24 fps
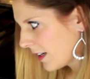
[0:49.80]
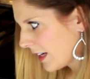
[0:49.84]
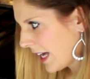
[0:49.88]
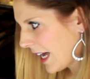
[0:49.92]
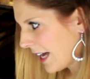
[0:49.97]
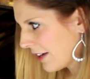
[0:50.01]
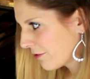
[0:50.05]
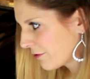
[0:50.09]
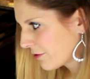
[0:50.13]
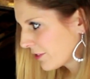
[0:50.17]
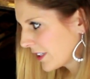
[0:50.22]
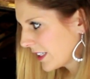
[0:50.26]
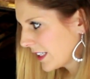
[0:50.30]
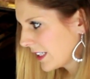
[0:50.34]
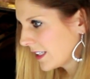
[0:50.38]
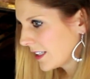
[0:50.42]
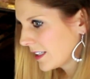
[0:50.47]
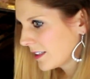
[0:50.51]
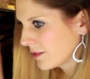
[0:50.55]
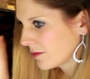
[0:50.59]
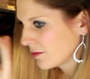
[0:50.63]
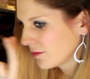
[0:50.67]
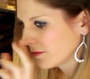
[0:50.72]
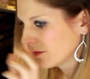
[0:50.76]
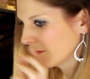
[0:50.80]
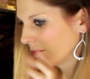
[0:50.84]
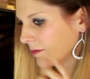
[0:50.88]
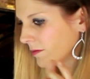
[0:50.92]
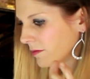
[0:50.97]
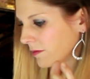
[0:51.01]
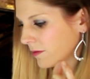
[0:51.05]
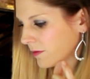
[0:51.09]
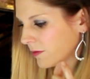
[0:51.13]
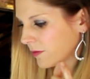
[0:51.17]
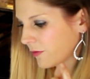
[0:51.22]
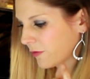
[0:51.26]
every
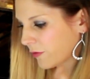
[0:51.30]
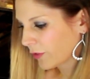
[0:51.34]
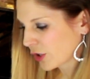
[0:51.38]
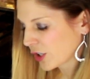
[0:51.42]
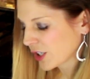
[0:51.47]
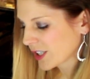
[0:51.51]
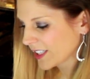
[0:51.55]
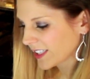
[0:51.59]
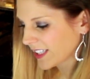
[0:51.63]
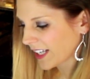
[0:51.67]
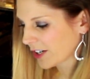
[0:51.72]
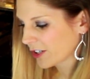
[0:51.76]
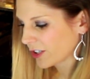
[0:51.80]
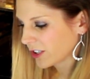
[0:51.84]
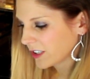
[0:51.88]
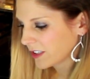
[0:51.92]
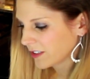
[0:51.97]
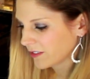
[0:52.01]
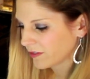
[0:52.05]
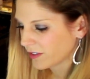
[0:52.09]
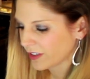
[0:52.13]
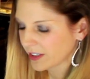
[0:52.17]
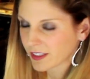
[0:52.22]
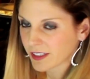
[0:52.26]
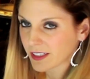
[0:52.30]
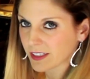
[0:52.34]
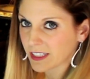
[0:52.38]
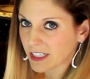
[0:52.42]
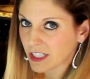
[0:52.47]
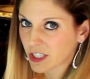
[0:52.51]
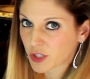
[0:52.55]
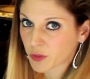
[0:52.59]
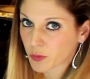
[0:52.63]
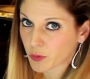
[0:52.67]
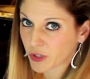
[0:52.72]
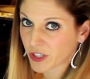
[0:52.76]
first letter of
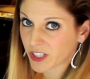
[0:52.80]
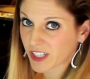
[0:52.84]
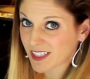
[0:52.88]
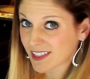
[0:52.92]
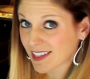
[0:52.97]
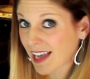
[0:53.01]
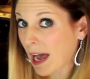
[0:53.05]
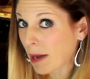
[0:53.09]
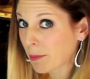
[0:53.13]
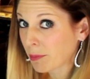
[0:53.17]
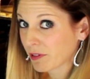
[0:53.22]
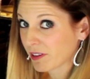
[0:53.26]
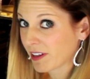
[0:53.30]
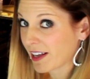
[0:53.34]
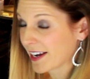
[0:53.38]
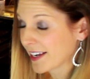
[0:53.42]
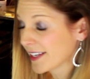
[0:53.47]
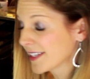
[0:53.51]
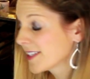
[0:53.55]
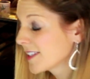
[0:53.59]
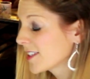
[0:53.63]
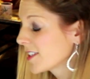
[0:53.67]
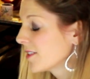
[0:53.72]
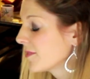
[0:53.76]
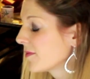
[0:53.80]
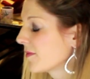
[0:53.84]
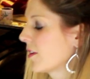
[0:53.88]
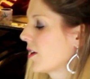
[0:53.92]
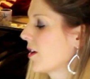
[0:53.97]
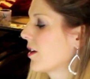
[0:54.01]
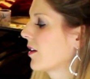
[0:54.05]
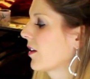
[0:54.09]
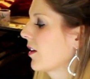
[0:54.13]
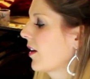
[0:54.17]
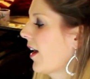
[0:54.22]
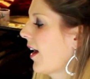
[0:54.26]
each word is capitalized,
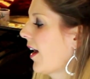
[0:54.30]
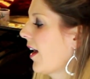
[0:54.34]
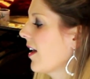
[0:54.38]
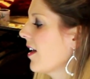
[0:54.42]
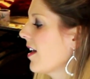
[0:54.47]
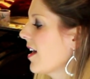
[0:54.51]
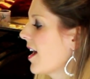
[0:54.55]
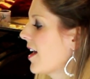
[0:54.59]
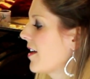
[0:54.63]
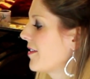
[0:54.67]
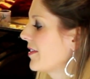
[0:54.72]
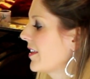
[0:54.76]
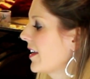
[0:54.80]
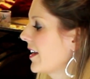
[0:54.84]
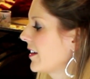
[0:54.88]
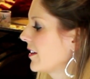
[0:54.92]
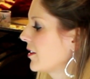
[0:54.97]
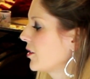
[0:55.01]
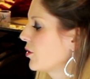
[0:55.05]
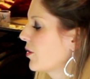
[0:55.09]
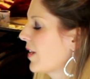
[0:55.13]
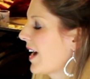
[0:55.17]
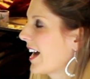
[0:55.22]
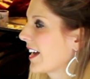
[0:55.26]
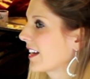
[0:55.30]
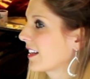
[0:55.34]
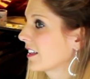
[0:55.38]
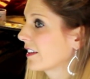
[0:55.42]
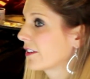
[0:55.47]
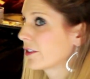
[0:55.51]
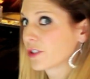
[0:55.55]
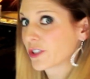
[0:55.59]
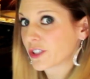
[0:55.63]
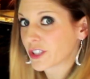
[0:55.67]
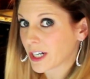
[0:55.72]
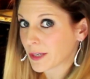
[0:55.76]
okay, and that you add a
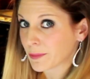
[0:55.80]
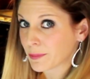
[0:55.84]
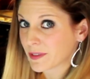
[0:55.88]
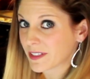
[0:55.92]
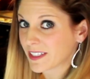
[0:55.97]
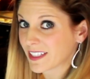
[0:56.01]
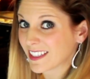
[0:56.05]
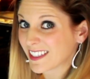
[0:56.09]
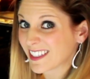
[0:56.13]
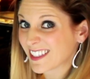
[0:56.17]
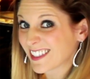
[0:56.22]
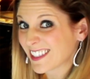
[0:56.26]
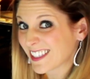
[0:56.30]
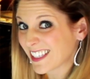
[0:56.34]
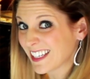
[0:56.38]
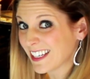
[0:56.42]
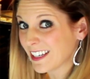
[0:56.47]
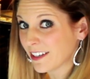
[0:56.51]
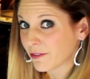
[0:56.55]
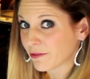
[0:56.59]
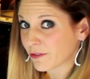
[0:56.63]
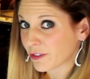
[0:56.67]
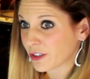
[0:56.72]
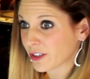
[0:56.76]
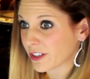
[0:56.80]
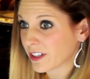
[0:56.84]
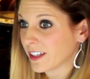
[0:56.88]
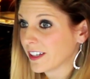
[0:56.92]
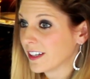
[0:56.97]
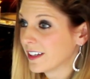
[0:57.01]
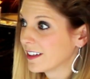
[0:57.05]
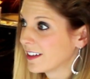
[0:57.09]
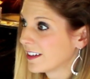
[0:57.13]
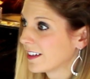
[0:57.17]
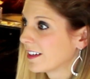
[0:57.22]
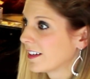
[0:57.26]
little sharp to C for
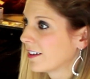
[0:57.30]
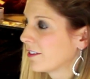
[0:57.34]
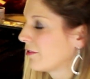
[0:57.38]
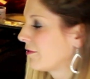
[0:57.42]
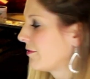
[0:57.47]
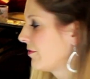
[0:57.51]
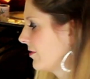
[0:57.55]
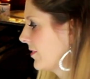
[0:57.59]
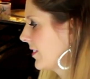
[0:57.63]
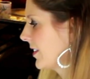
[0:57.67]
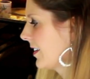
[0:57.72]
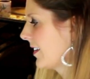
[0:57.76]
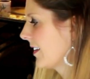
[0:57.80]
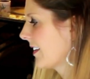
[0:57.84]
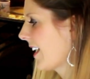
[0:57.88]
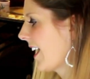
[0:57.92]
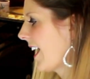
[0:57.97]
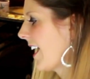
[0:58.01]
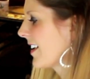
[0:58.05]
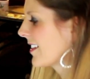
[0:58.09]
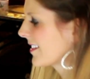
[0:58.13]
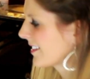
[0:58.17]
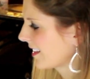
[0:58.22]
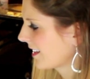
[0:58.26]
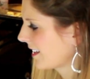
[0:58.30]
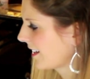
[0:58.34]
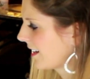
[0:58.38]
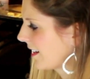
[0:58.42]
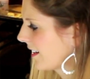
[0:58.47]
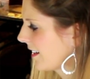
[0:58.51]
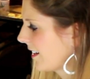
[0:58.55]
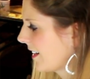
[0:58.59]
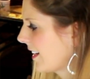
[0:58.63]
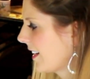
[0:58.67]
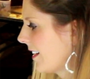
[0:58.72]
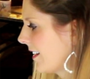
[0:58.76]
uh, cakes and
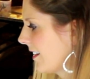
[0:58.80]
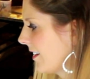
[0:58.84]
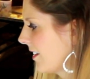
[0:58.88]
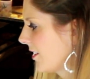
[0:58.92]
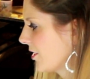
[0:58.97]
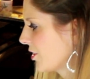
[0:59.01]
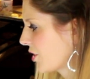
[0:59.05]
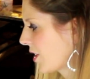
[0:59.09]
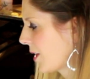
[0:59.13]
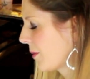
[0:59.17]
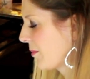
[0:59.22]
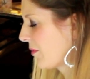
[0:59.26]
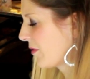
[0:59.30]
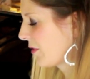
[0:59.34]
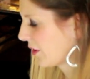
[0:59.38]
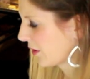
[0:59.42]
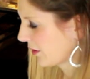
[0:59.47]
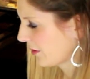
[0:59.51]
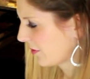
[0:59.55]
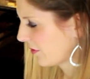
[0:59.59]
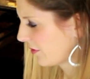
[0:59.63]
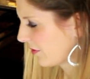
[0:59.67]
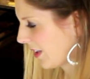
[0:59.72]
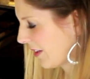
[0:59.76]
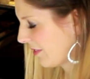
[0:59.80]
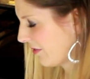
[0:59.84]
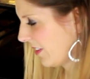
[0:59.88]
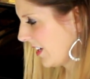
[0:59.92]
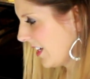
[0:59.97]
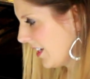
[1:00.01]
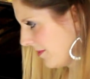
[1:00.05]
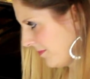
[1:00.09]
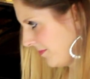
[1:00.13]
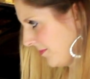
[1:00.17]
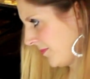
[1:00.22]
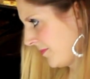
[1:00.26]
then uh, sharp for
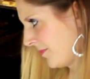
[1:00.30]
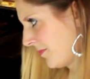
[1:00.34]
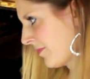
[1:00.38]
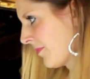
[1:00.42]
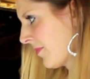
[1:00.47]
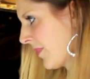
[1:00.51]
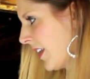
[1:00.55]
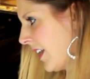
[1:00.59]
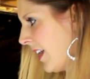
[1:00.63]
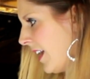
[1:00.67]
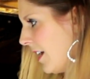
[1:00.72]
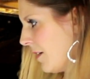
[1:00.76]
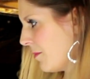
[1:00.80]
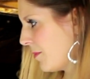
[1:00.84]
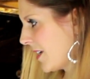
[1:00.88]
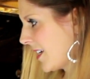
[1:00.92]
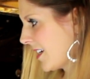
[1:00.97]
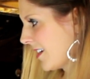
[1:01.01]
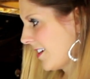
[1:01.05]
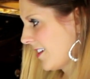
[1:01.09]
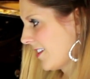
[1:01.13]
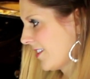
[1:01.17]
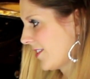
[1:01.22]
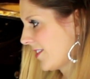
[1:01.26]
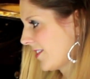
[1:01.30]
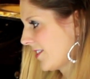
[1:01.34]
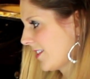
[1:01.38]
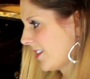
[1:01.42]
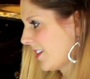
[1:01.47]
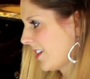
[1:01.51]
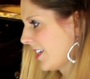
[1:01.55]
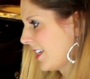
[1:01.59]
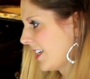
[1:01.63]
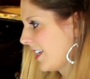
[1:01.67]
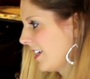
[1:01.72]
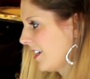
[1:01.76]
fluffy, because
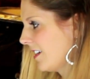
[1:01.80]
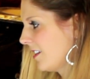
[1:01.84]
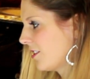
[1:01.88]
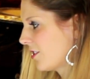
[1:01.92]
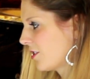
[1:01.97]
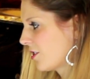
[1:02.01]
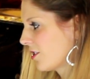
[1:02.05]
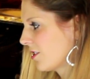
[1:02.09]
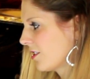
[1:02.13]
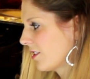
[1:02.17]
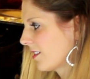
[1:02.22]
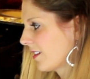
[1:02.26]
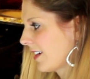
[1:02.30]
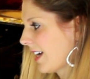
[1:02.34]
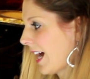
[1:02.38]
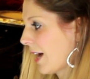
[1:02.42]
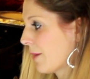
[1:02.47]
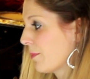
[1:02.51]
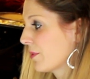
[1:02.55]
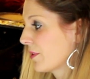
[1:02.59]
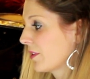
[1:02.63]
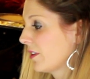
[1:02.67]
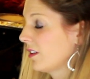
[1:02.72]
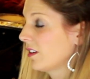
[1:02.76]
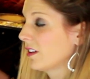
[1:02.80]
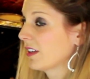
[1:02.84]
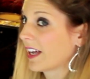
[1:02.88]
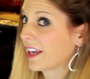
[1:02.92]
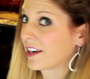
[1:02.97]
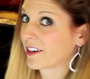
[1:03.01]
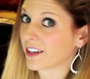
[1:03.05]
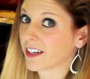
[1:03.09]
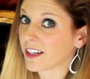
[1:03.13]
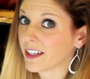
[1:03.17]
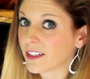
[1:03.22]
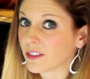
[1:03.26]
each capital
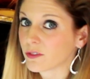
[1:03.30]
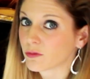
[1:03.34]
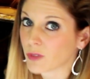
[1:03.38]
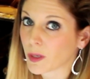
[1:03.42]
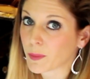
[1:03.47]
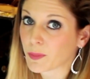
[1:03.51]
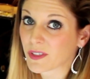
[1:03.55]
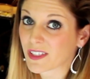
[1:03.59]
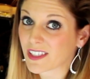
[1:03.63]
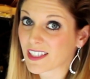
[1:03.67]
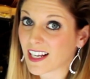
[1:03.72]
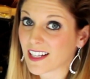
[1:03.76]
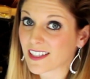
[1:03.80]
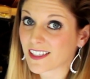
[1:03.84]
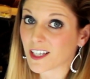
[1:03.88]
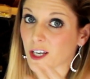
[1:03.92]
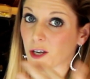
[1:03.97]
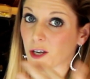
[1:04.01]
letter represents